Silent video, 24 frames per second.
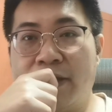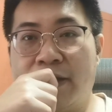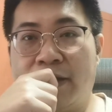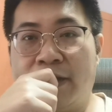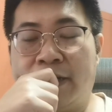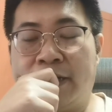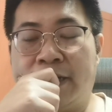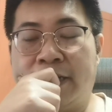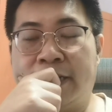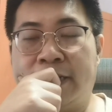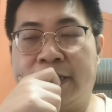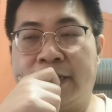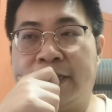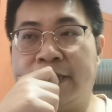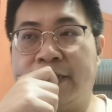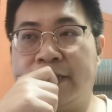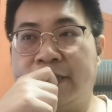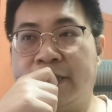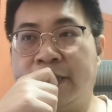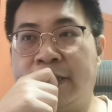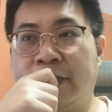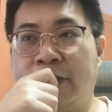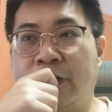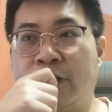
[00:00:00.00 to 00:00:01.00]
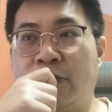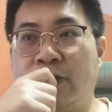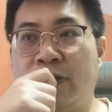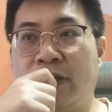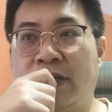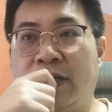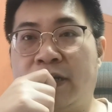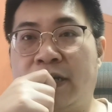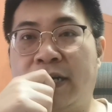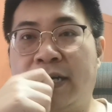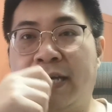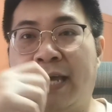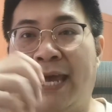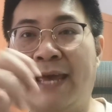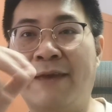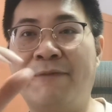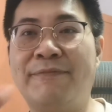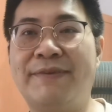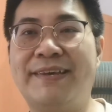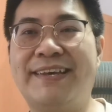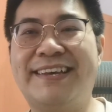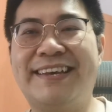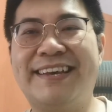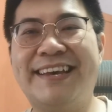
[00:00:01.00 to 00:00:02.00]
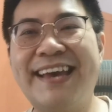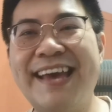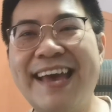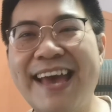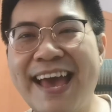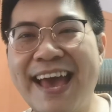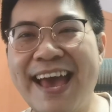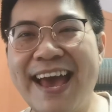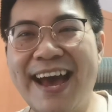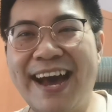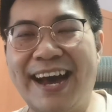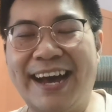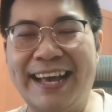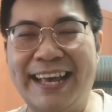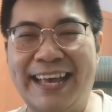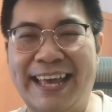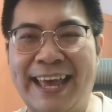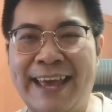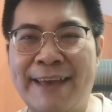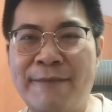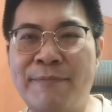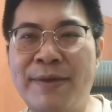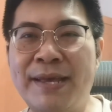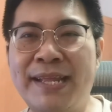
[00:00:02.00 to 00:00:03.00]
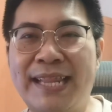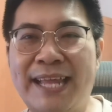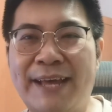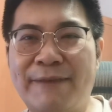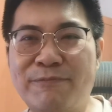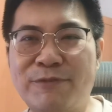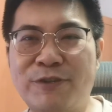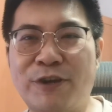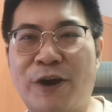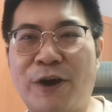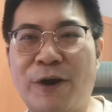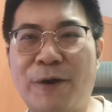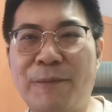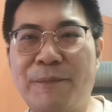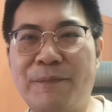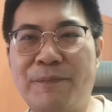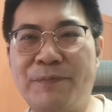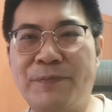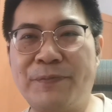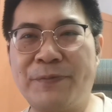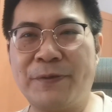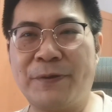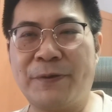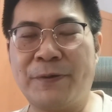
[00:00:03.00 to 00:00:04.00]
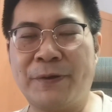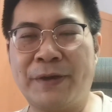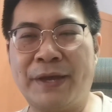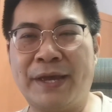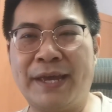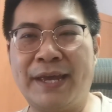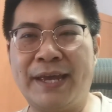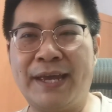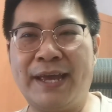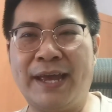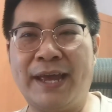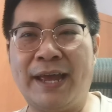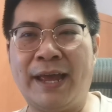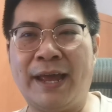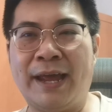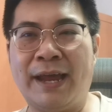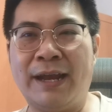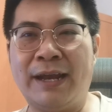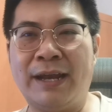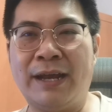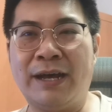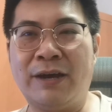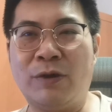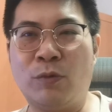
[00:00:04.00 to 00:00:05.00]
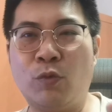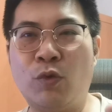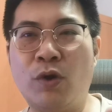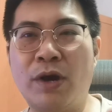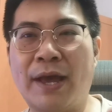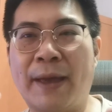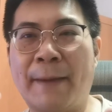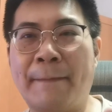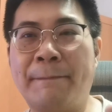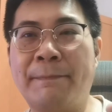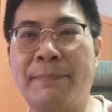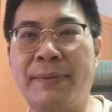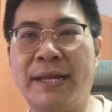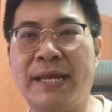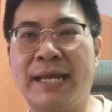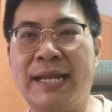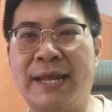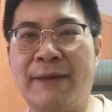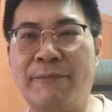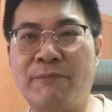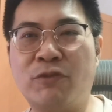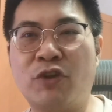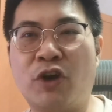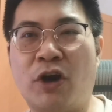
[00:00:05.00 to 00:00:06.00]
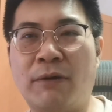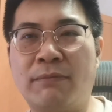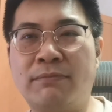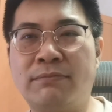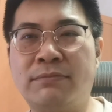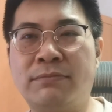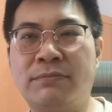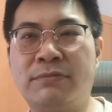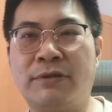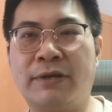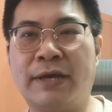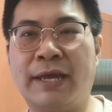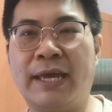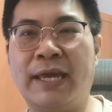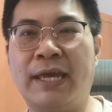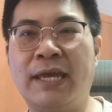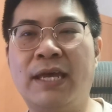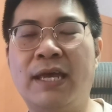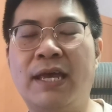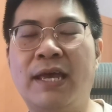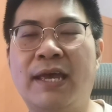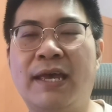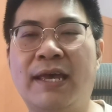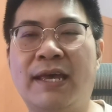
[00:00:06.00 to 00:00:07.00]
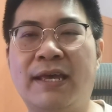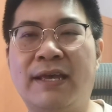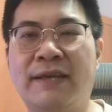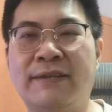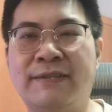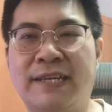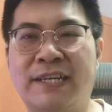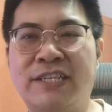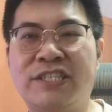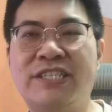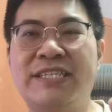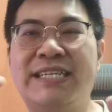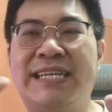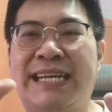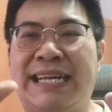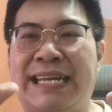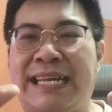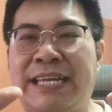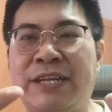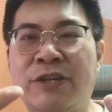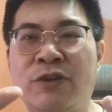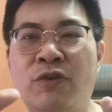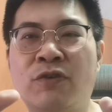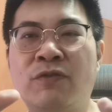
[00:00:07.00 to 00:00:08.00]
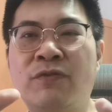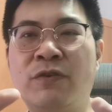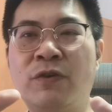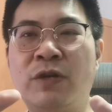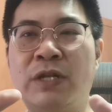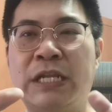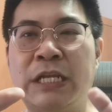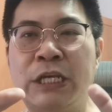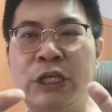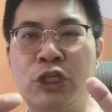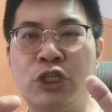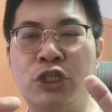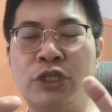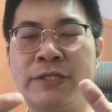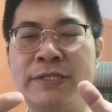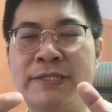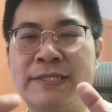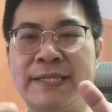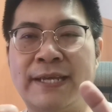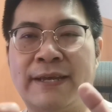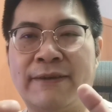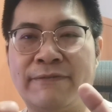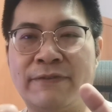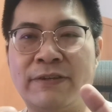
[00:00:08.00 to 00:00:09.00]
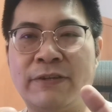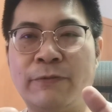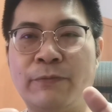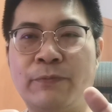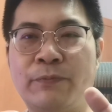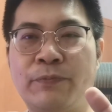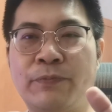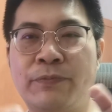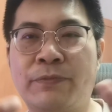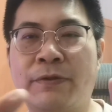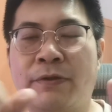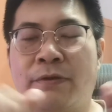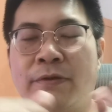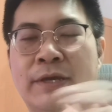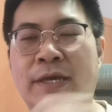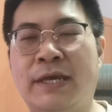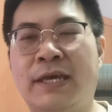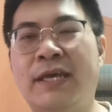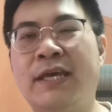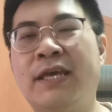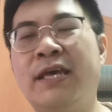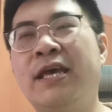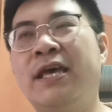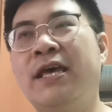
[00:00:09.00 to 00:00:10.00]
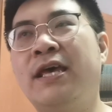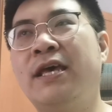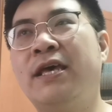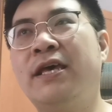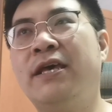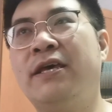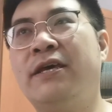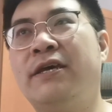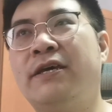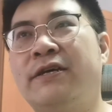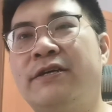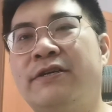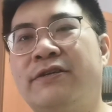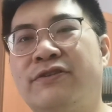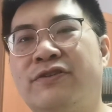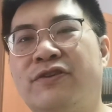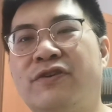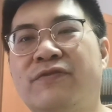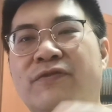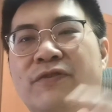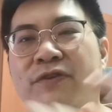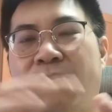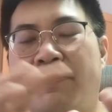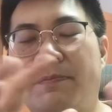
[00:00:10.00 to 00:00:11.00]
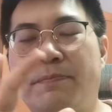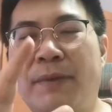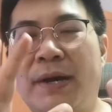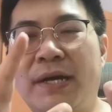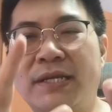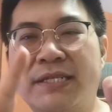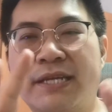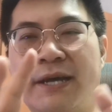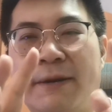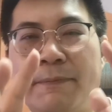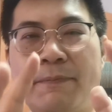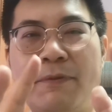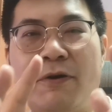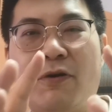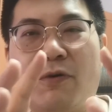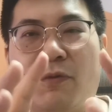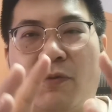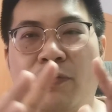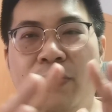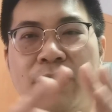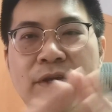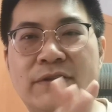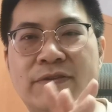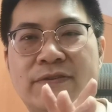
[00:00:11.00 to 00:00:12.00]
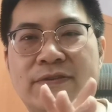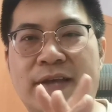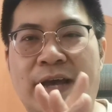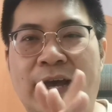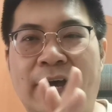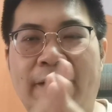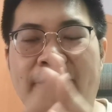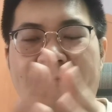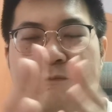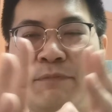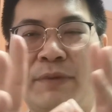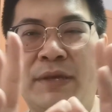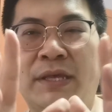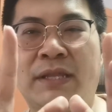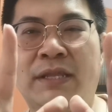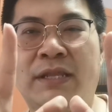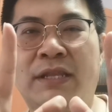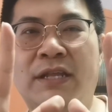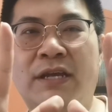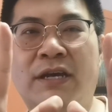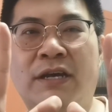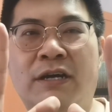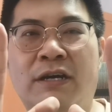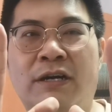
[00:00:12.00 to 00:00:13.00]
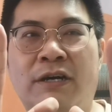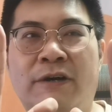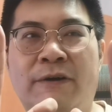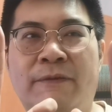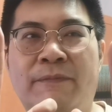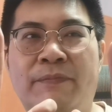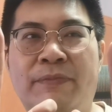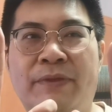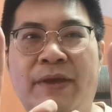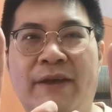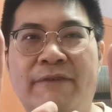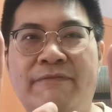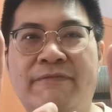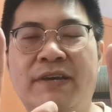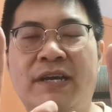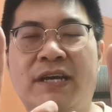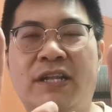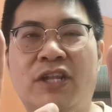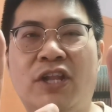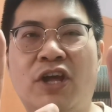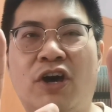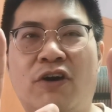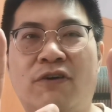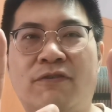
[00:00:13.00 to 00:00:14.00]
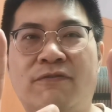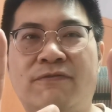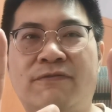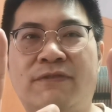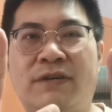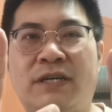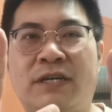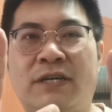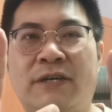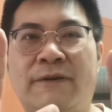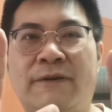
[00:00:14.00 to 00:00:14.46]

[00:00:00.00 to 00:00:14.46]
a gaming, a gaming laptop, okay, and a work and play laptop, okay. It's actually the Lenovo Legion 7, okay. So for the past couple of weeks, I have been having a lot of